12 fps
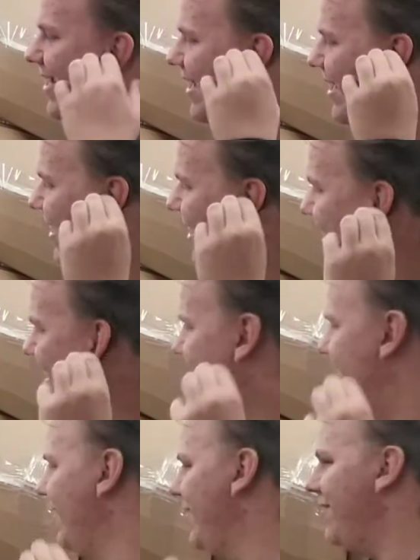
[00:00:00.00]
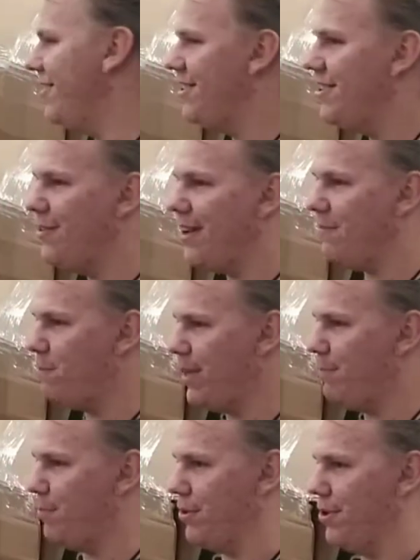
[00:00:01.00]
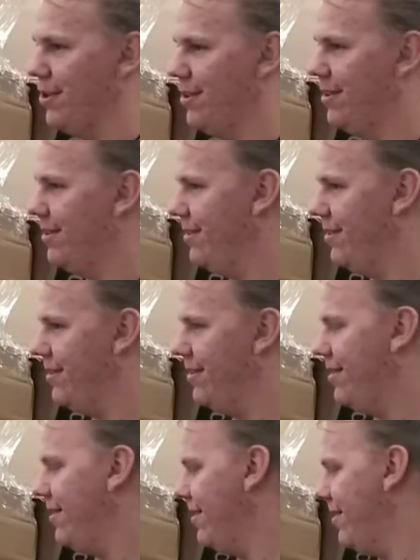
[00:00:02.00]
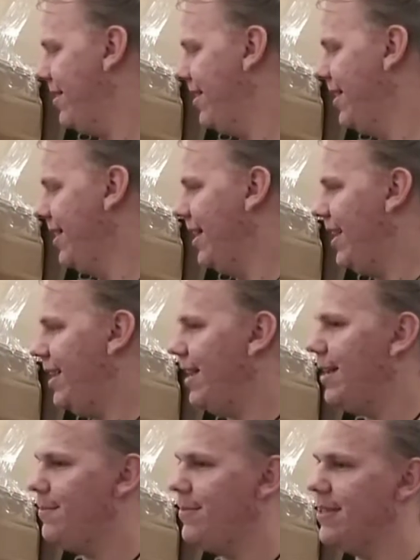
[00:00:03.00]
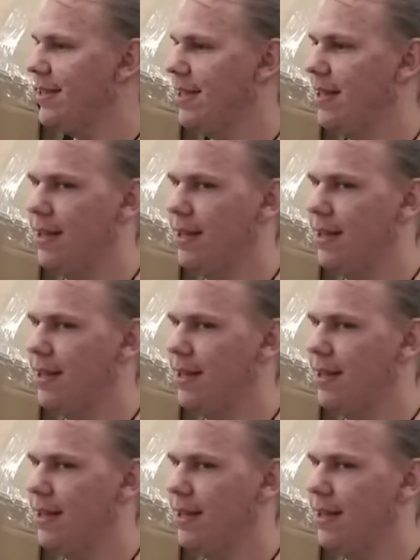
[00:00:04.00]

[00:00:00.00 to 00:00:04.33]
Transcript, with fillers: do, do you have beeper? Yes. I, am